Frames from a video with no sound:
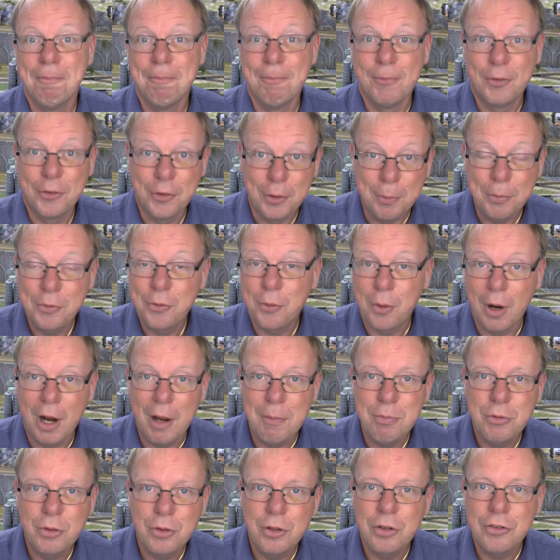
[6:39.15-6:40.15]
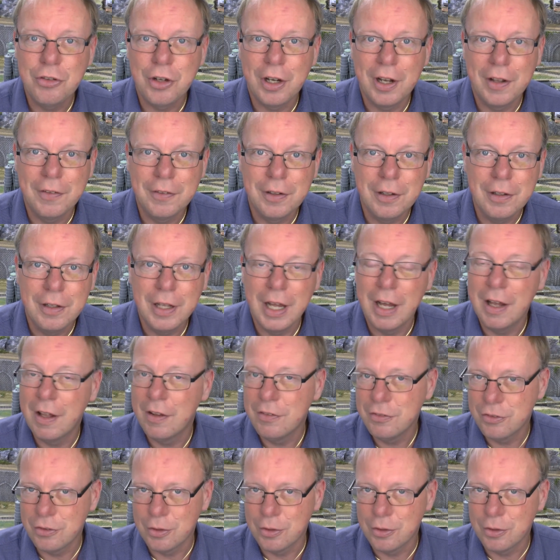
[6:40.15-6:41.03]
subscribe to the channel and